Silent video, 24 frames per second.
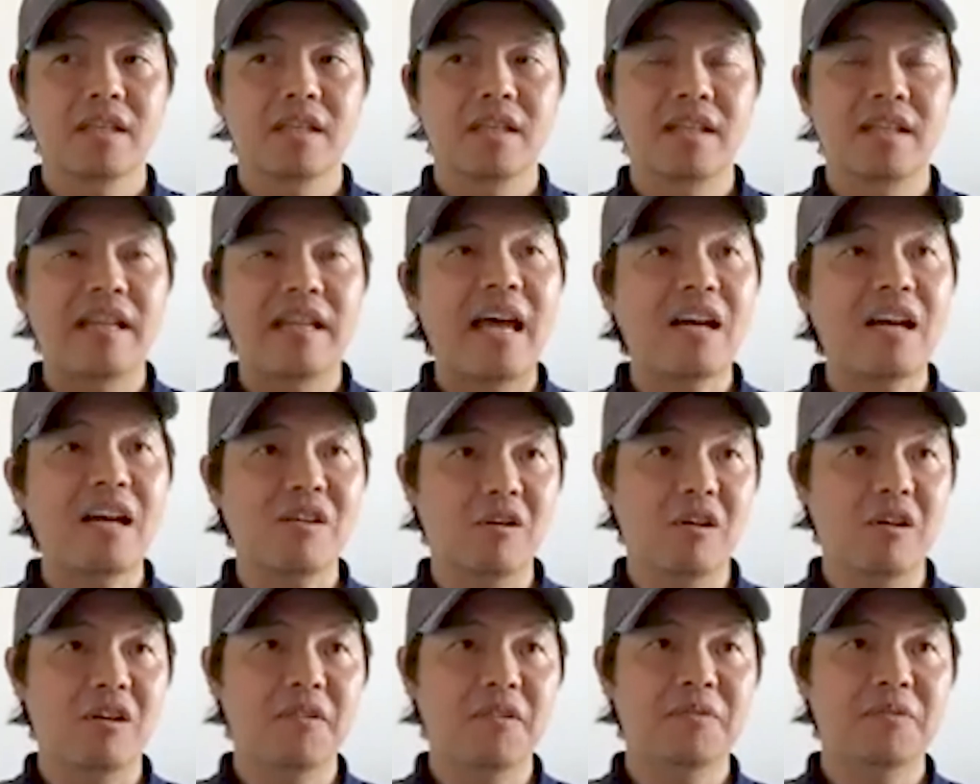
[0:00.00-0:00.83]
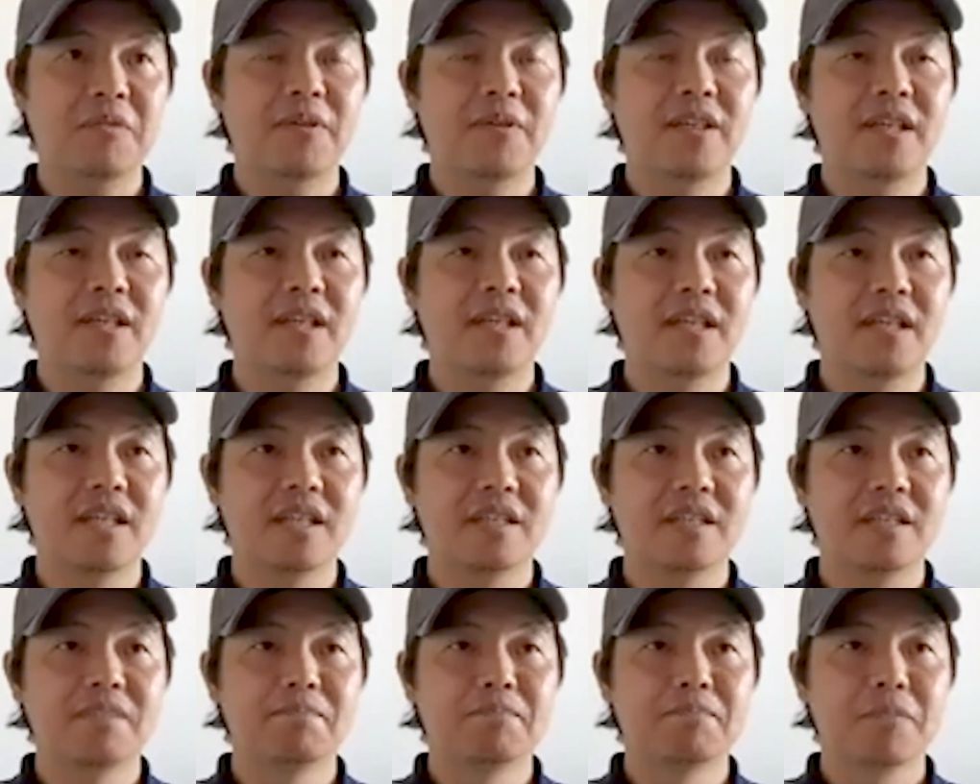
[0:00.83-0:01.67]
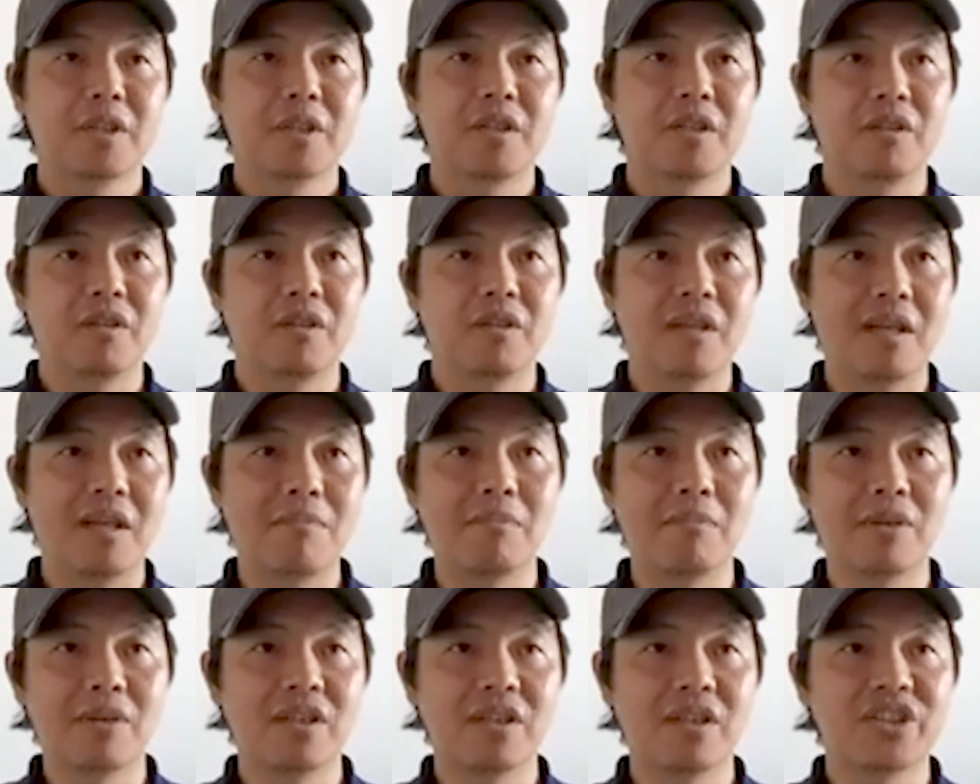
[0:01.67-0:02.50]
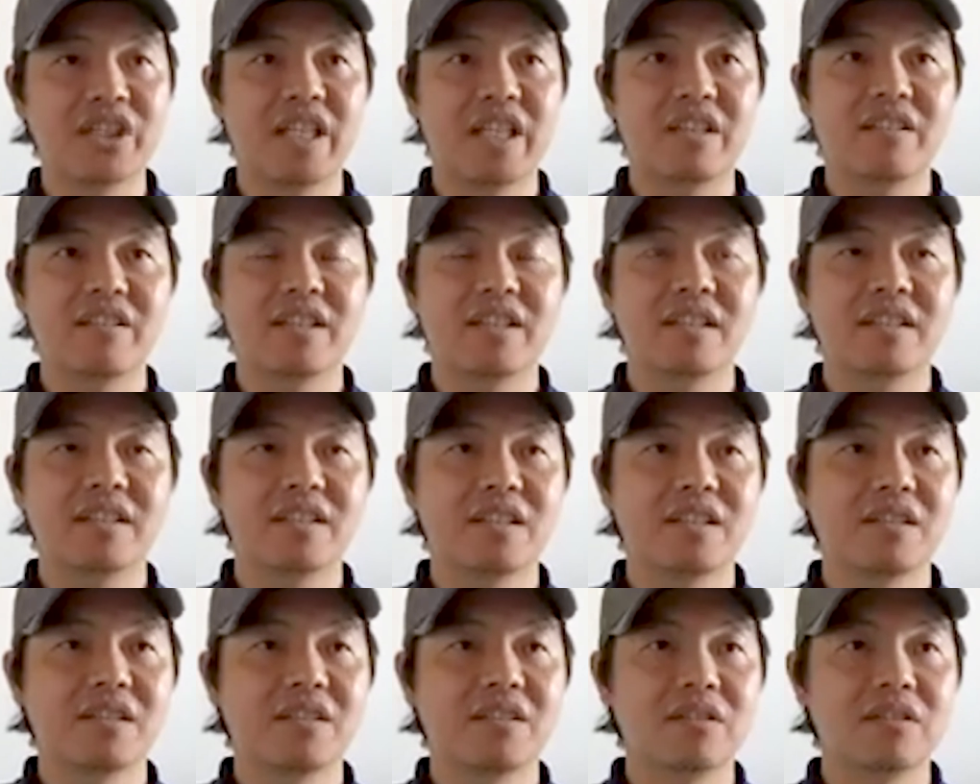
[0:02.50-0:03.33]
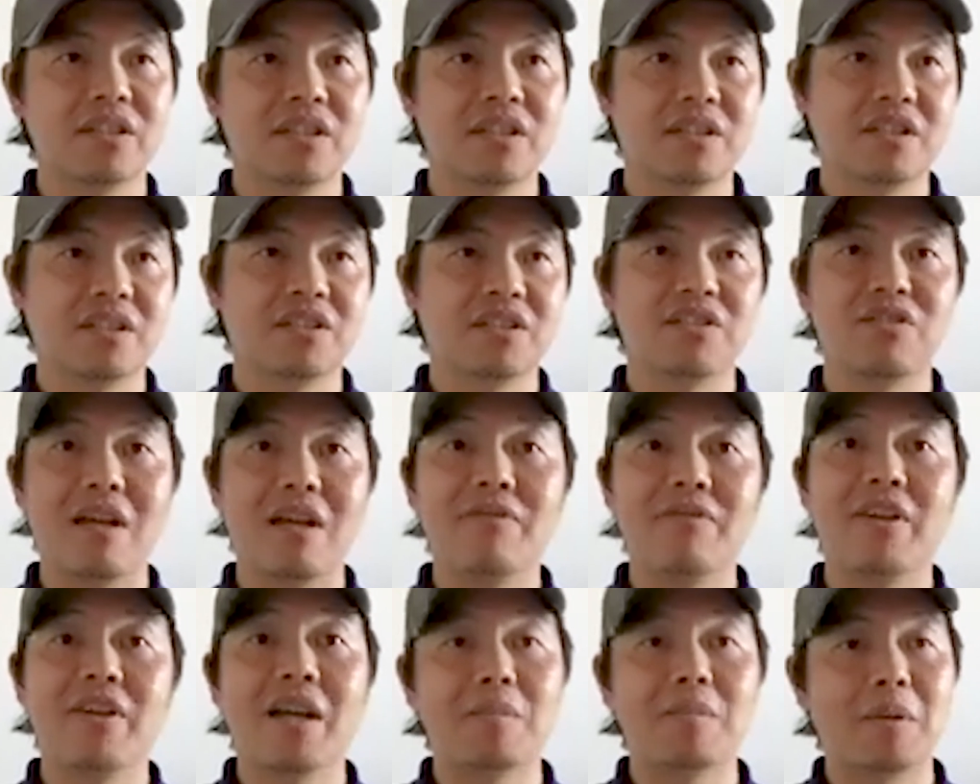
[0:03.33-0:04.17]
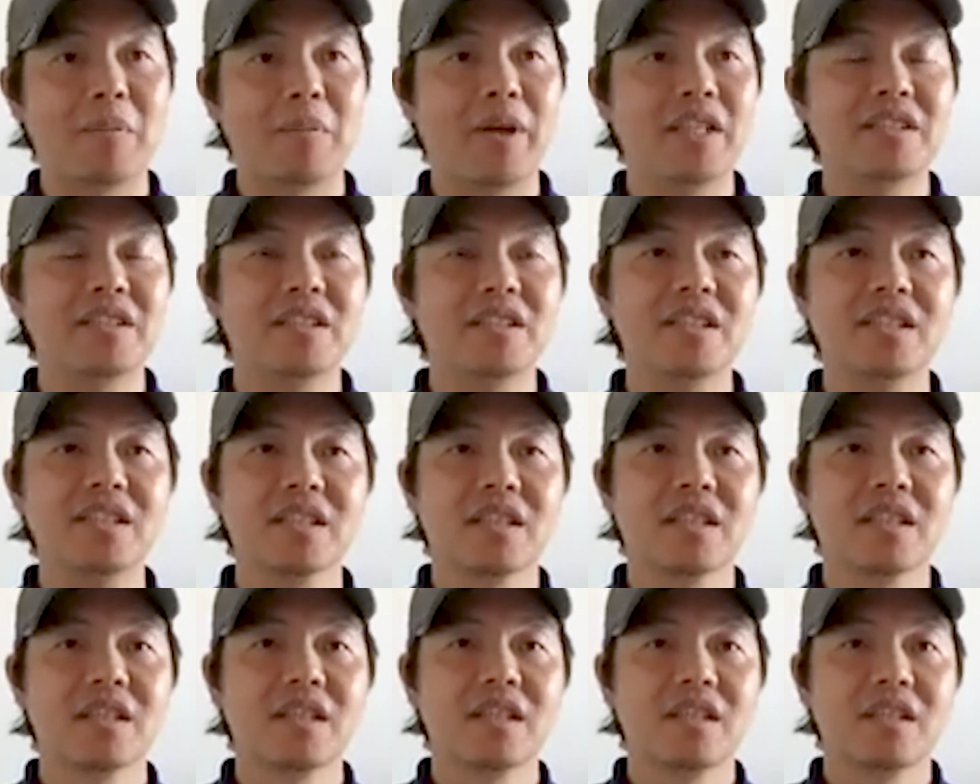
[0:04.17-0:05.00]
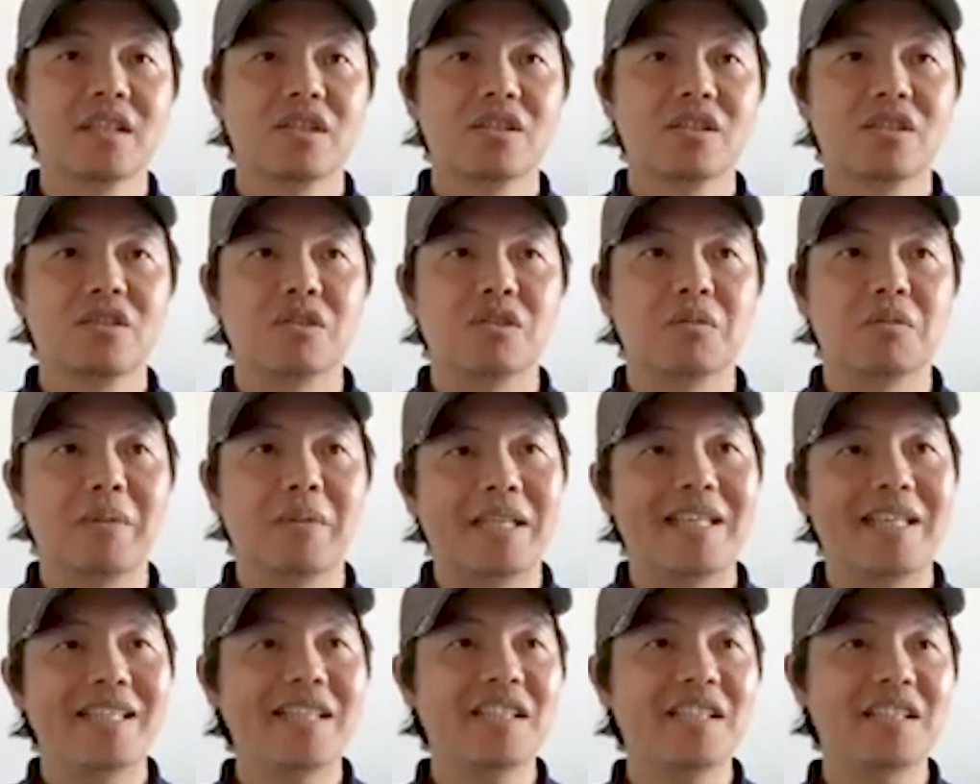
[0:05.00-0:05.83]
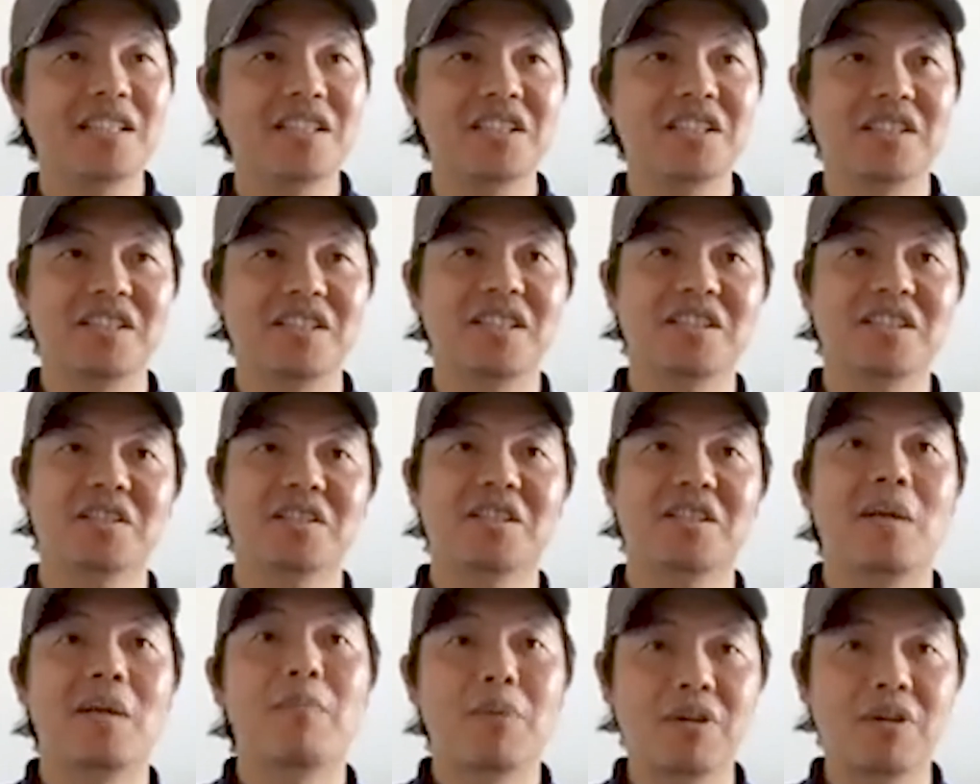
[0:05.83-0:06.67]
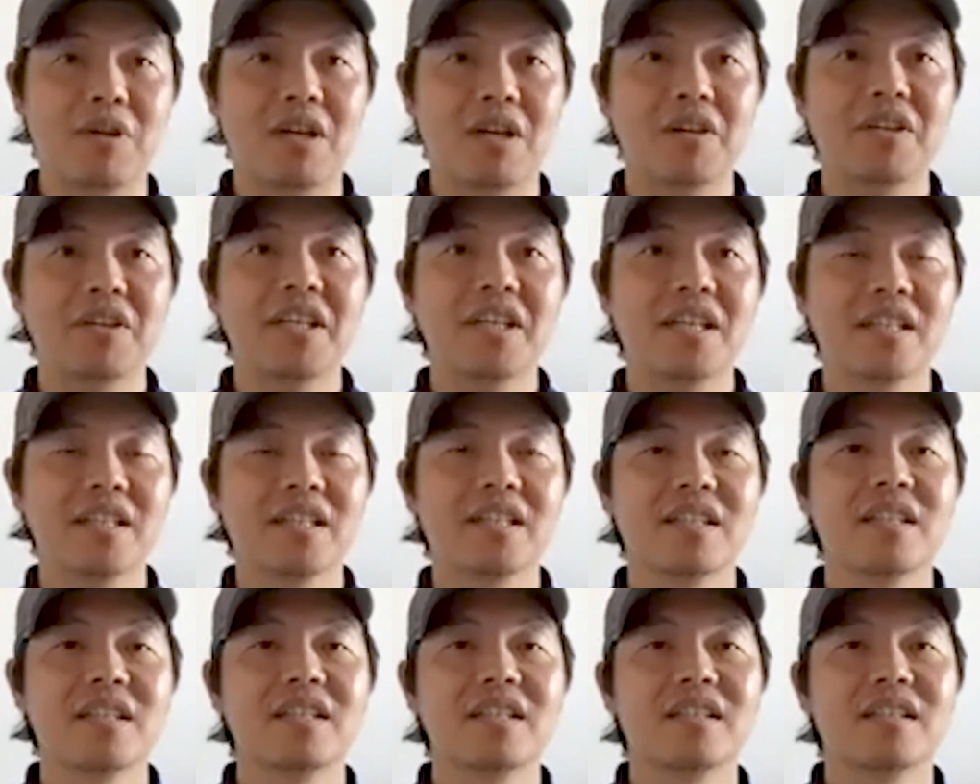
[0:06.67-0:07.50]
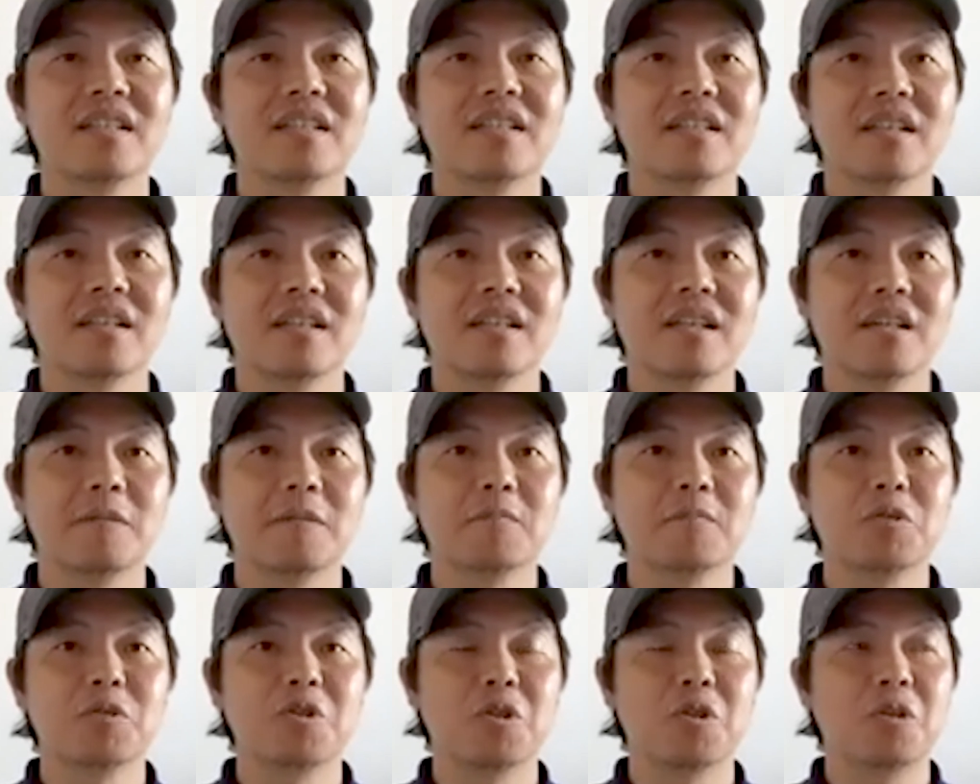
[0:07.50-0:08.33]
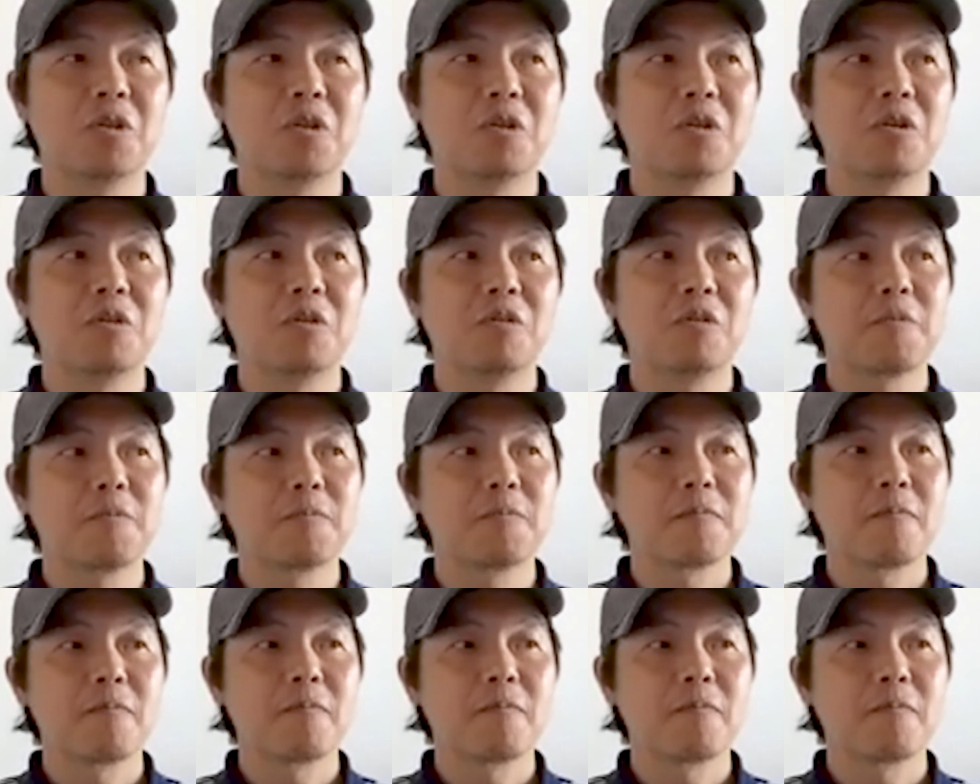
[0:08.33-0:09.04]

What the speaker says: lack of lumber, etc., is driving up the prices. So, but I think this is just temporary. So